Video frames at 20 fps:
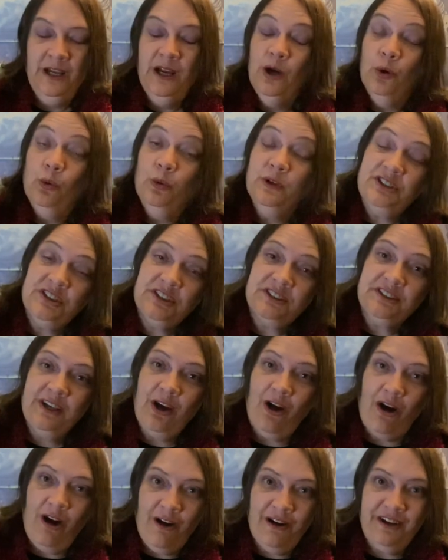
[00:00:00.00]
which is the
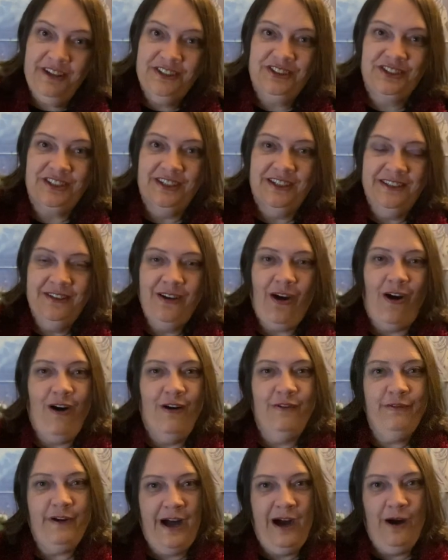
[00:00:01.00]
origin
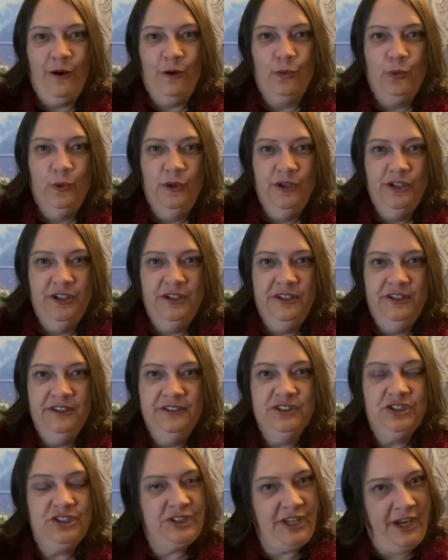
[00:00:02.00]
of our word
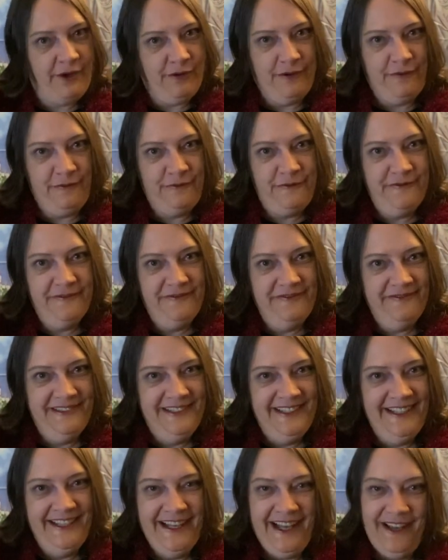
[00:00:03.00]
sheriff.
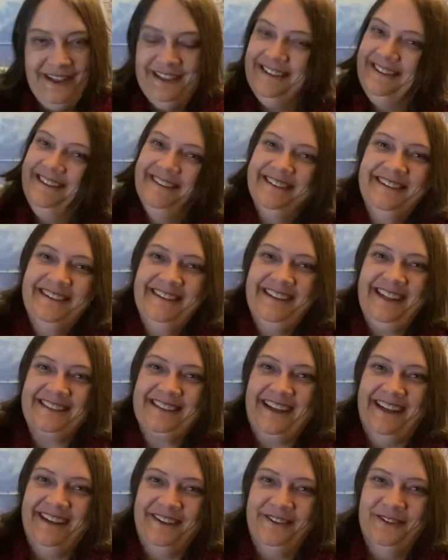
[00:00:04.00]
And that's
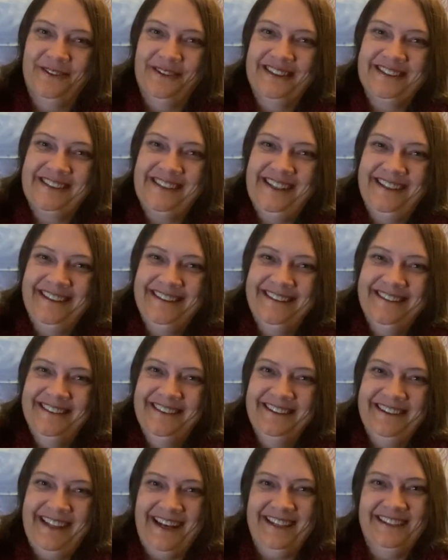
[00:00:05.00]
kind of cool, isn't it?
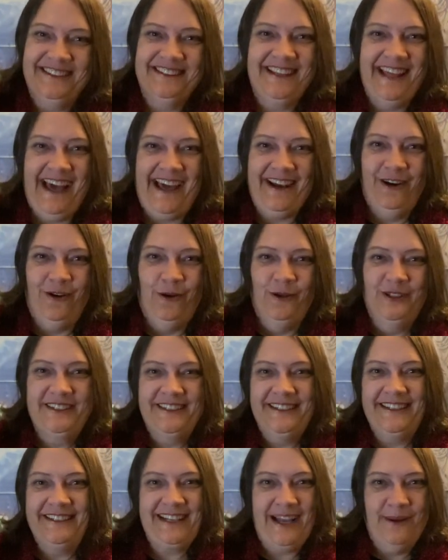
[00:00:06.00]
That it's that old
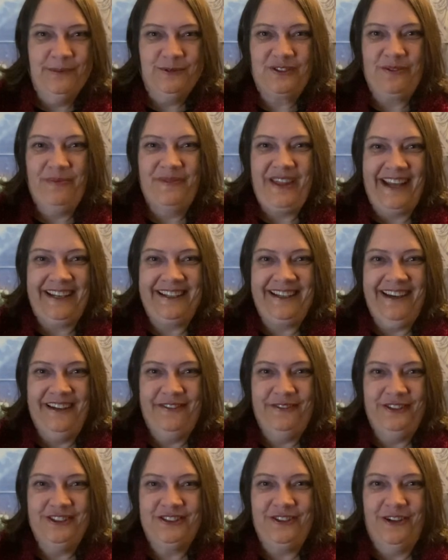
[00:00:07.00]
and it comes from that kind
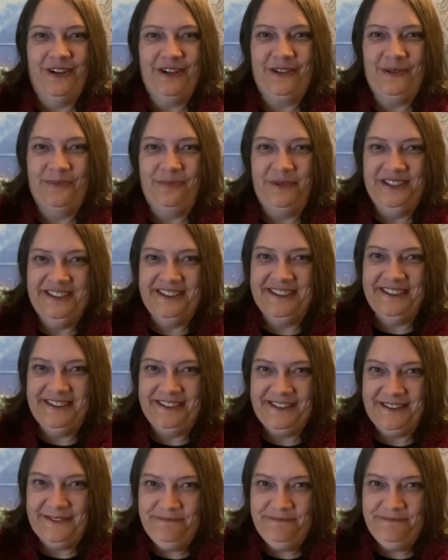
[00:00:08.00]
of historical precedent.